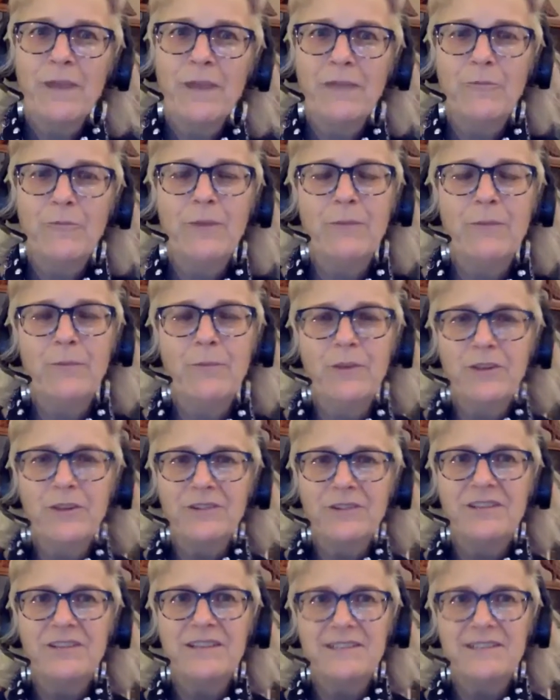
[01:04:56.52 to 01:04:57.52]
we build
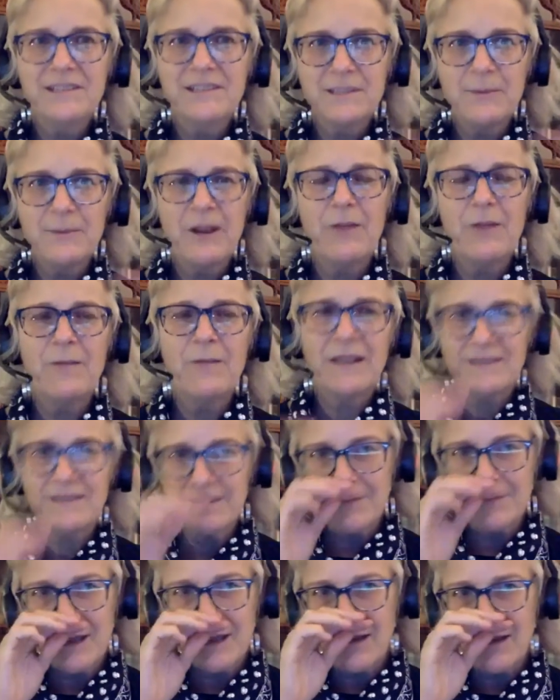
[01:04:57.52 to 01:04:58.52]
these experiments.
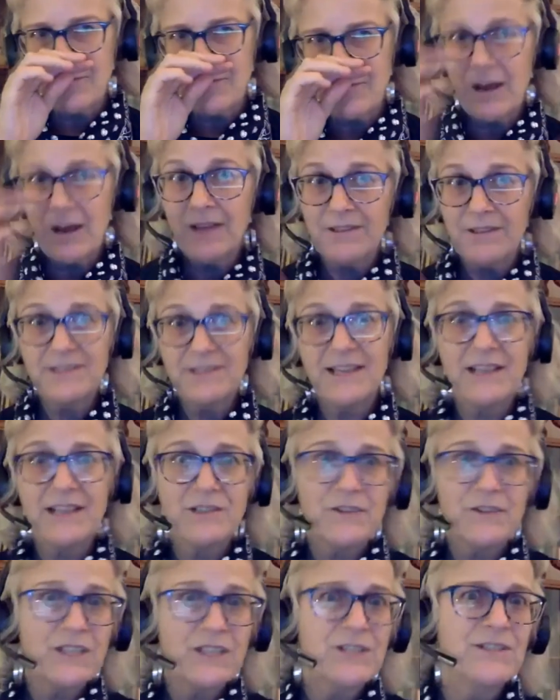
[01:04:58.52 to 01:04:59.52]
Um, on the science
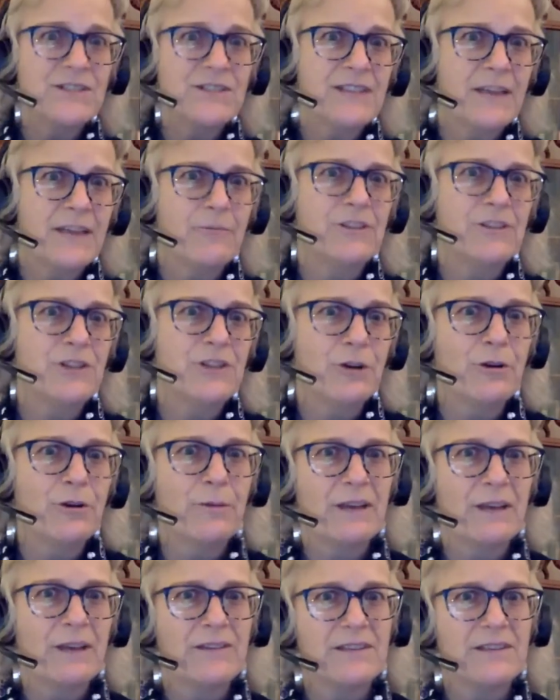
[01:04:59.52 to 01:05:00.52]
fiction side, we joke
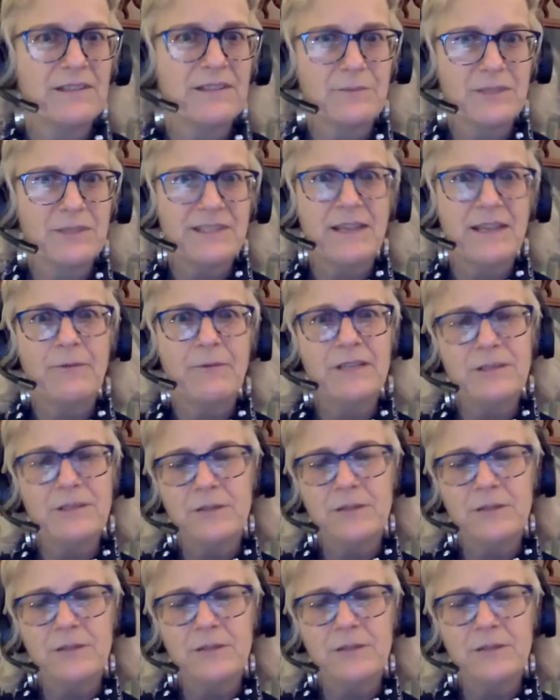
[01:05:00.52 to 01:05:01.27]
about this. We say we do the,